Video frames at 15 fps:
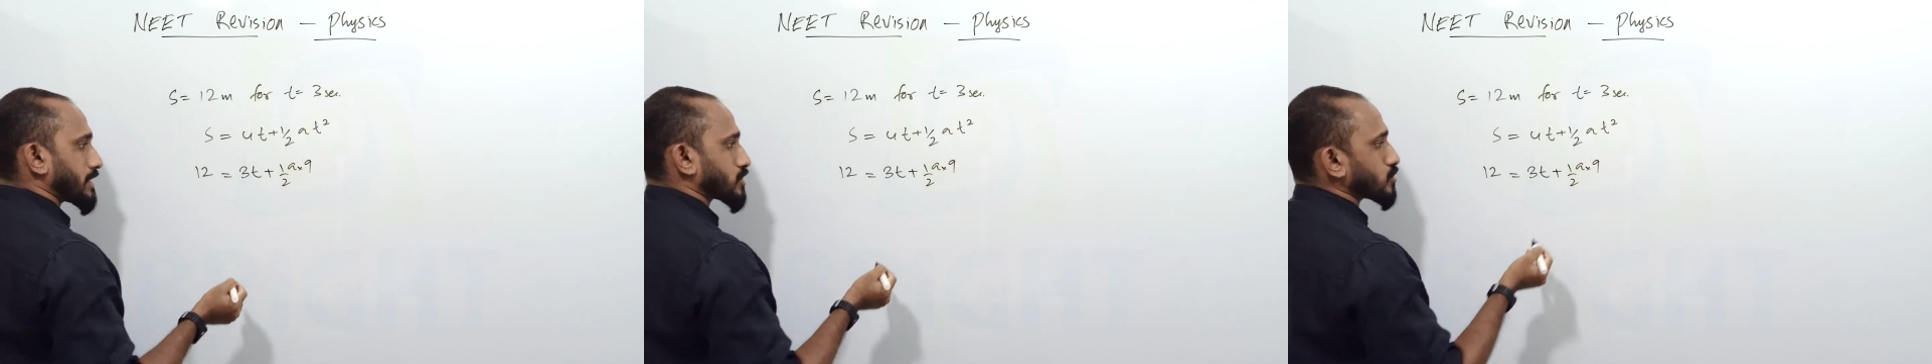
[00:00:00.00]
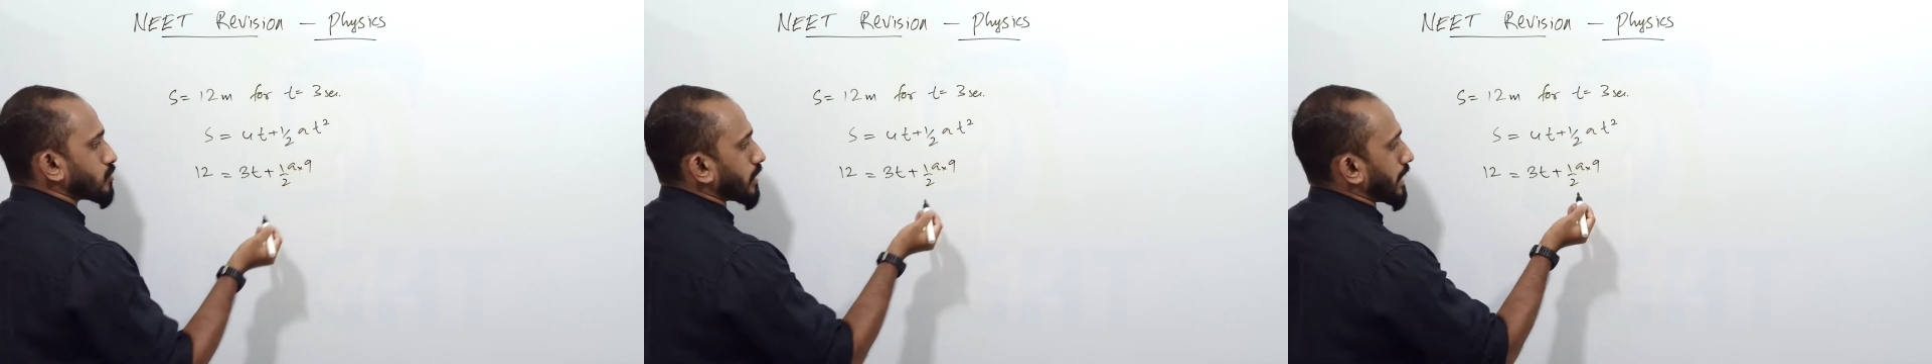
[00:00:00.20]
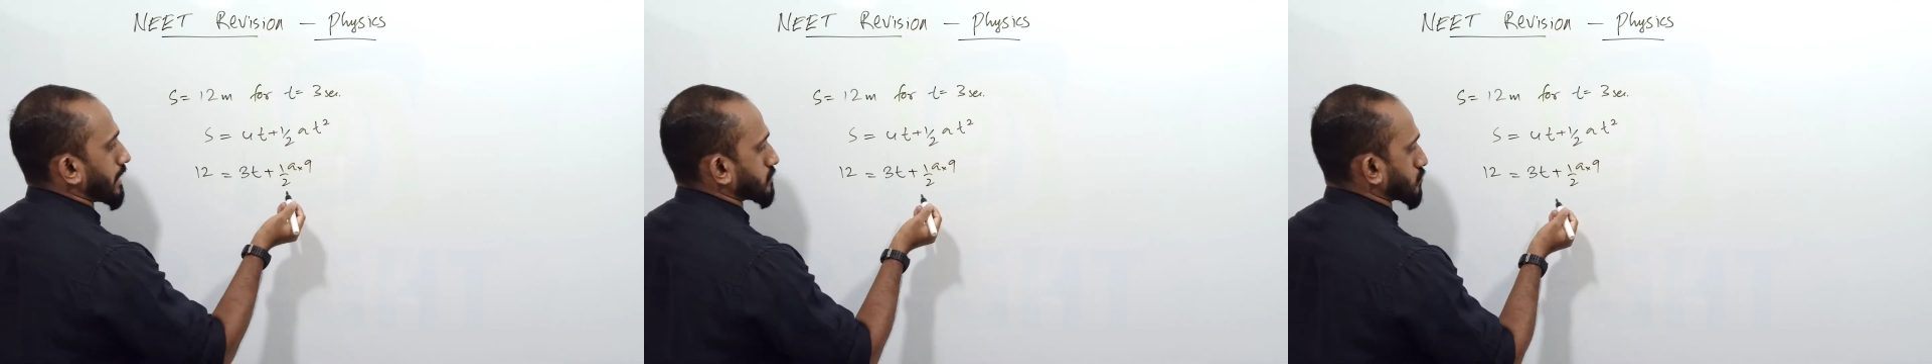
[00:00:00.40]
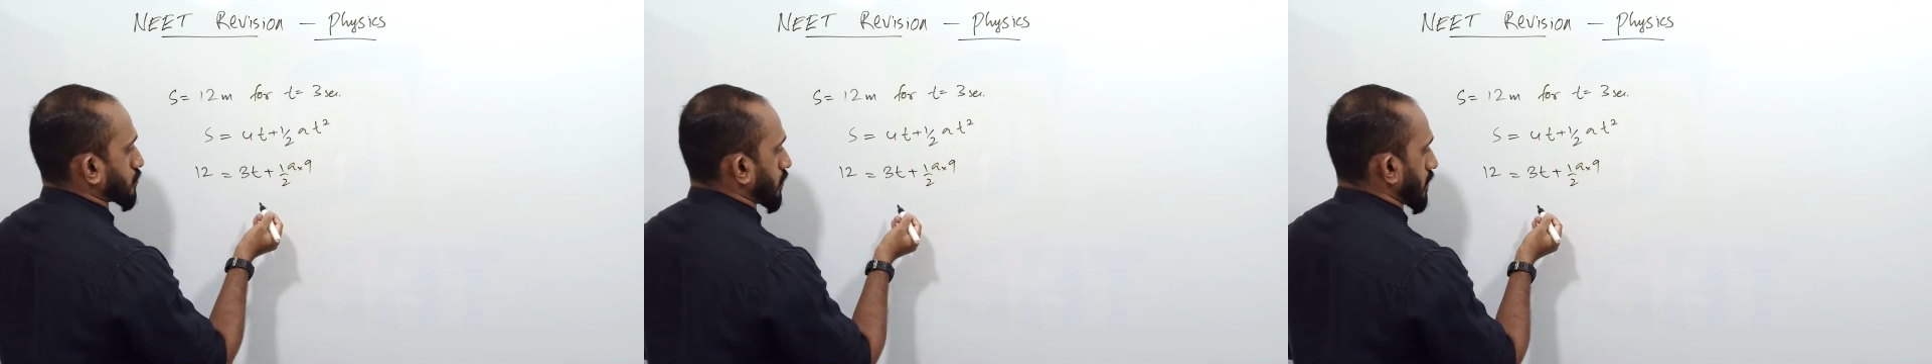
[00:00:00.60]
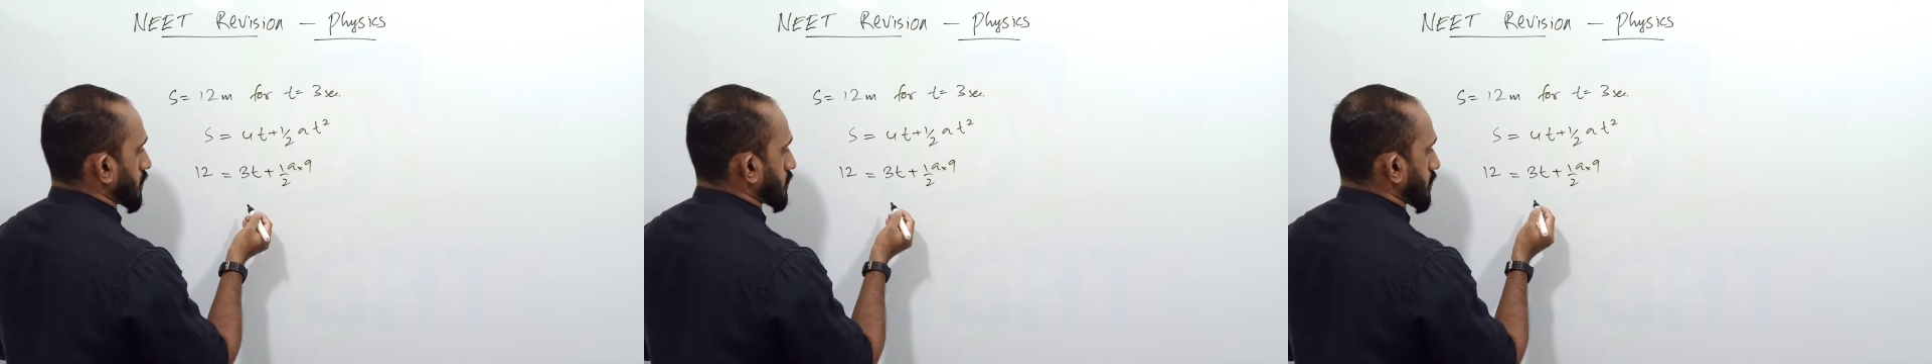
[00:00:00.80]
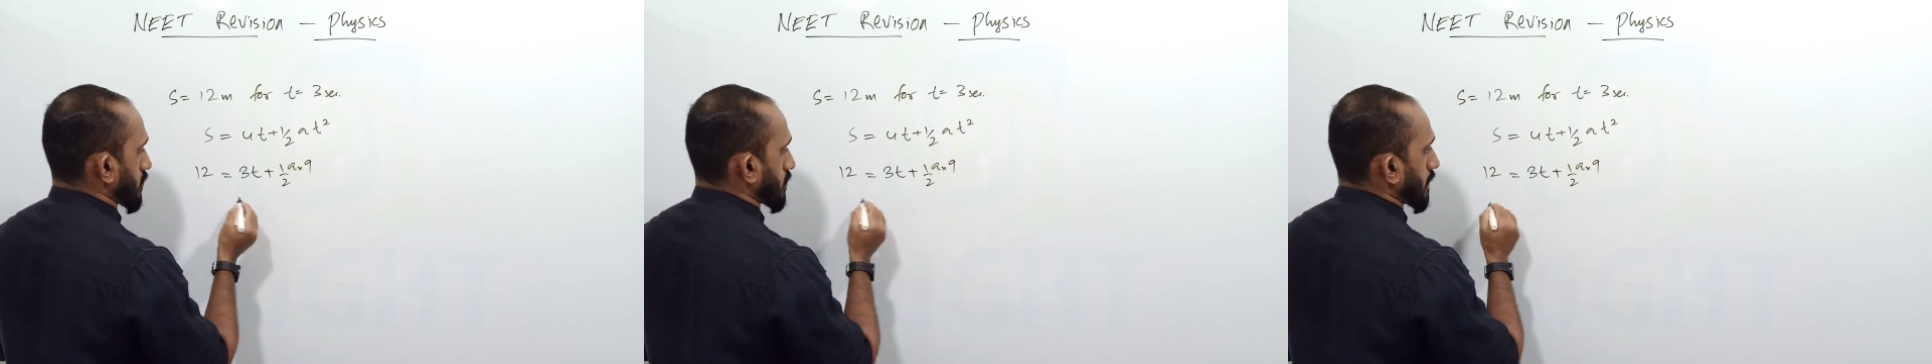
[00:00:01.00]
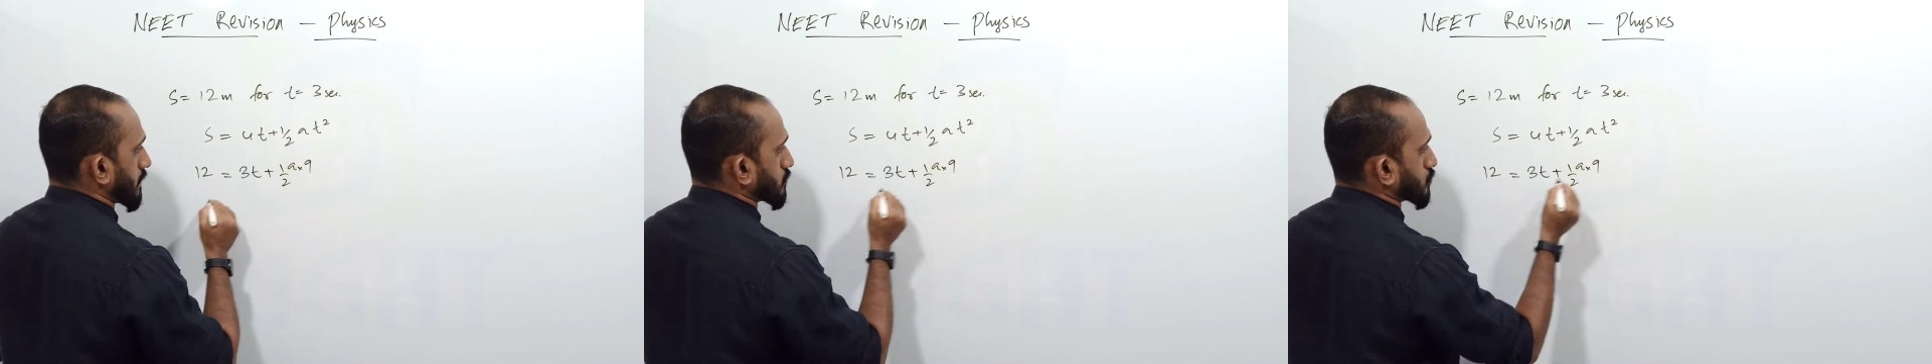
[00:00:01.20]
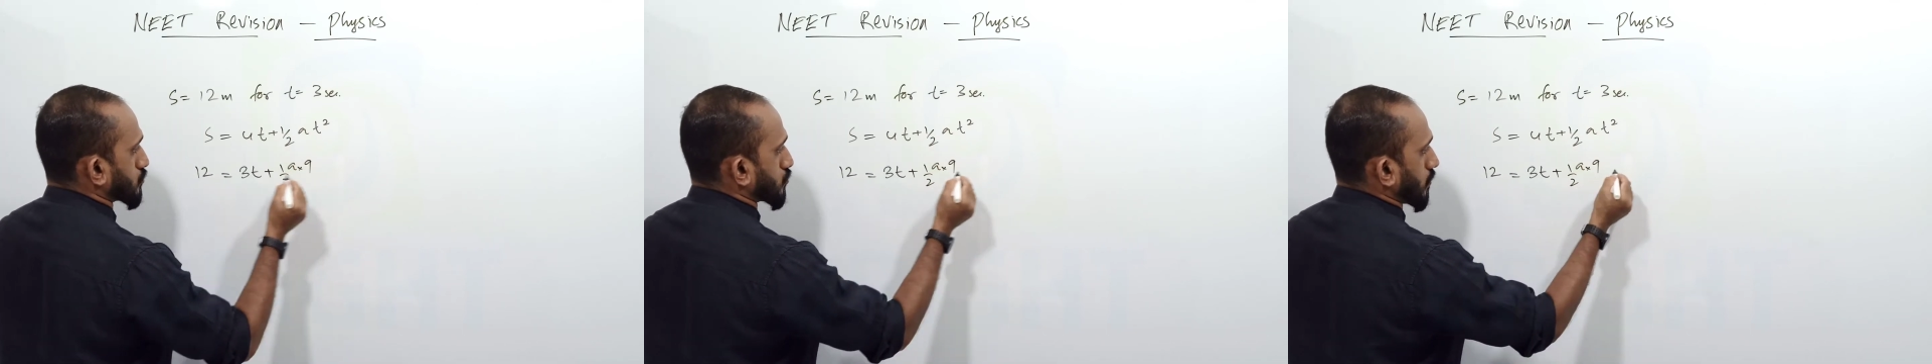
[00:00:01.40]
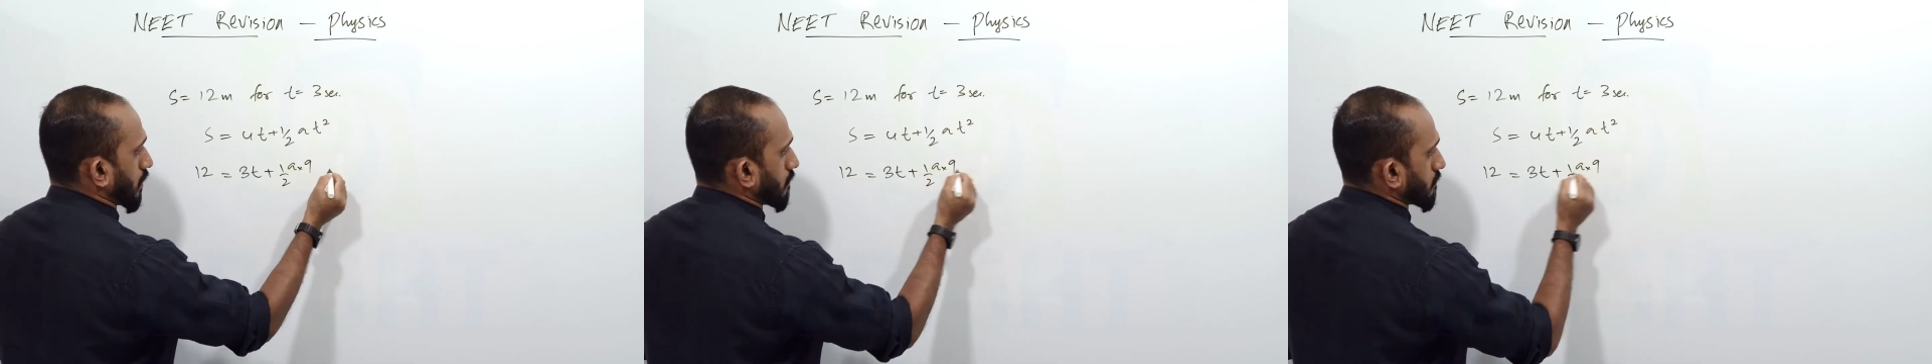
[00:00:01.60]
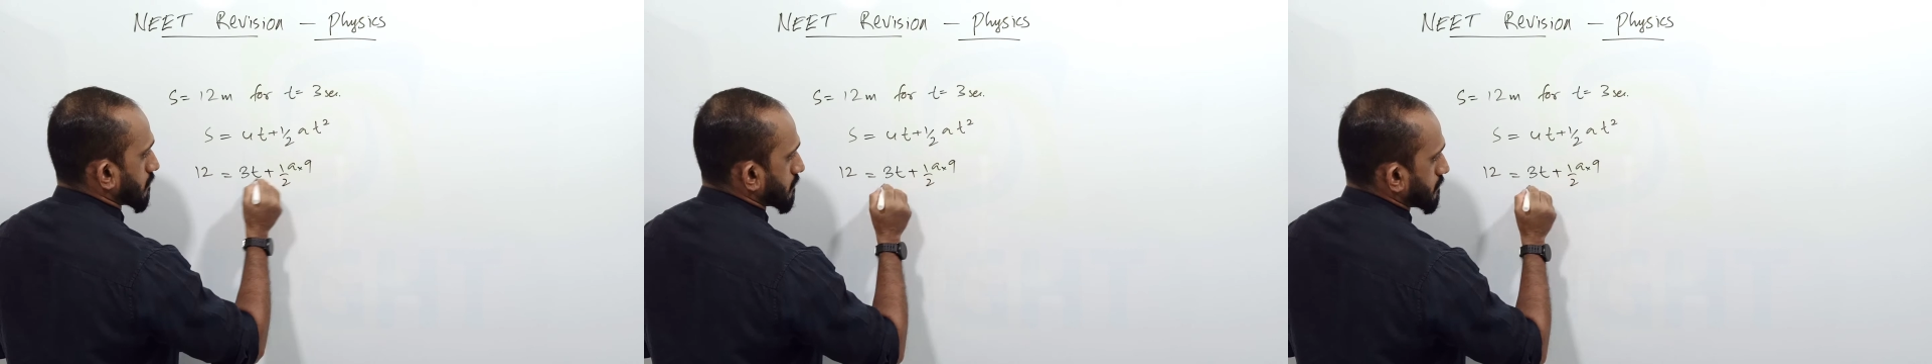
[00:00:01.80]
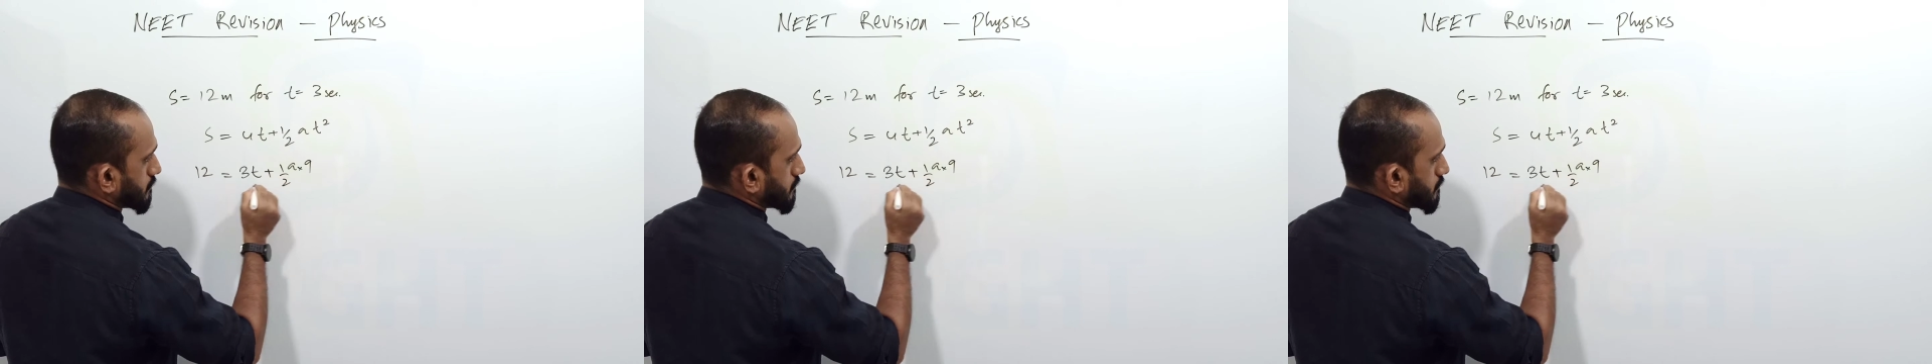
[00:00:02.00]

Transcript: 2 a square is there, that is 12.